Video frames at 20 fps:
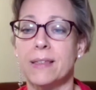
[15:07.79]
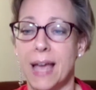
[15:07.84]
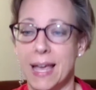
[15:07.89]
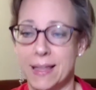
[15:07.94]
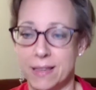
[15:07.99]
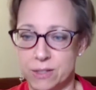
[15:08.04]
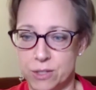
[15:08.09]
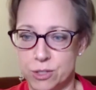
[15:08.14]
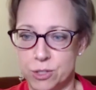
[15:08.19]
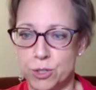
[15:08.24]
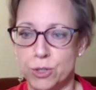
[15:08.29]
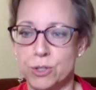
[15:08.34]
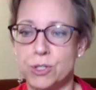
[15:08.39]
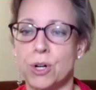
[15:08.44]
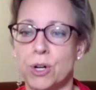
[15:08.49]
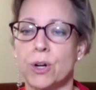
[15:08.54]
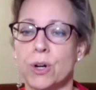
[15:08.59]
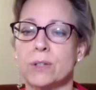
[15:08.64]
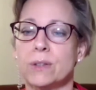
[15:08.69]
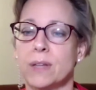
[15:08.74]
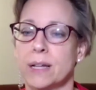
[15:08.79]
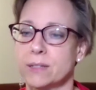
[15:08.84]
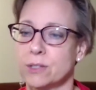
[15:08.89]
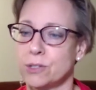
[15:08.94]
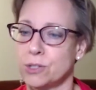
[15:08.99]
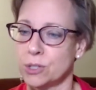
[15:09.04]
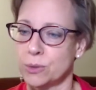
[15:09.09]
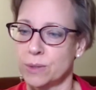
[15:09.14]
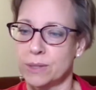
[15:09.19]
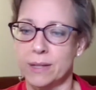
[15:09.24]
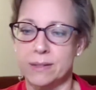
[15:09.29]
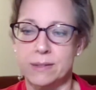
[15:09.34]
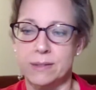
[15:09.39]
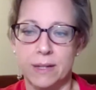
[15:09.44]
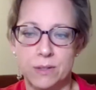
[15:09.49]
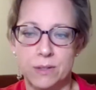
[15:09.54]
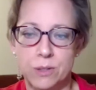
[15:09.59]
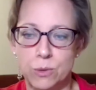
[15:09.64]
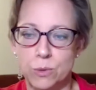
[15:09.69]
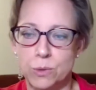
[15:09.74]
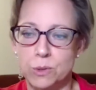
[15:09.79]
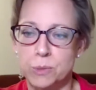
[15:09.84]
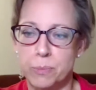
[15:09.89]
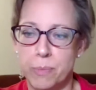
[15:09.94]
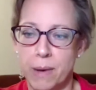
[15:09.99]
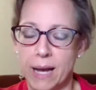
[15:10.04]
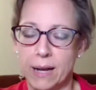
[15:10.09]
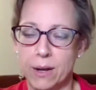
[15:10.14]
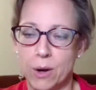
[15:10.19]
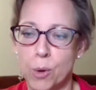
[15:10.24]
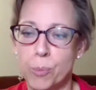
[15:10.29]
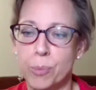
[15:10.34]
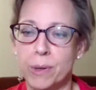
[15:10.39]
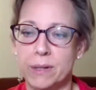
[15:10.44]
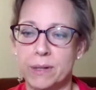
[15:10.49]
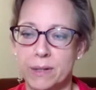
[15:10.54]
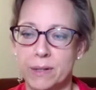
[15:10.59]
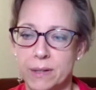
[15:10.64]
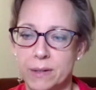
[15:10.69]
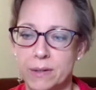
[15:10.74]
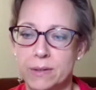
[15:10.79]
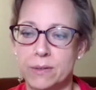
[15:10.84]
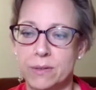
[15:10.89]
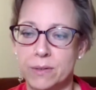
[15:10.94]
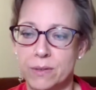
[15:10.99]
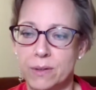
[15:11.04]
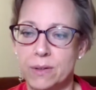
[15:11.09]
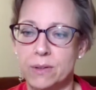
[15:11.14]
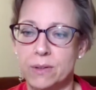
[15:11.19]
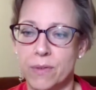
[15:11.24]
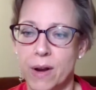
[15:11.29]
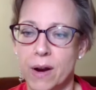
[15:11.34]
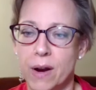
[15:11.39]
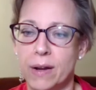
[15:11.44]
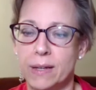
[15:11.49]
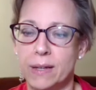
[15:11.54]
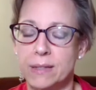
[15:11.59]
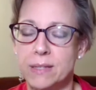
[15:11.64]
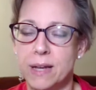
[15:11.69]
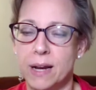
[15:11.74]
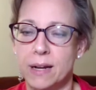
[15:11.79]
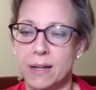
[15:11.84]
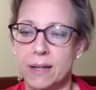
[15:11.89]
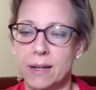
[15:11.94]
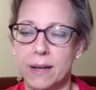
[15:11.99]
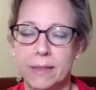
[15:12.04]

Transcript: hey, this is your turn, let's do it, let's get schools back open is very exciting.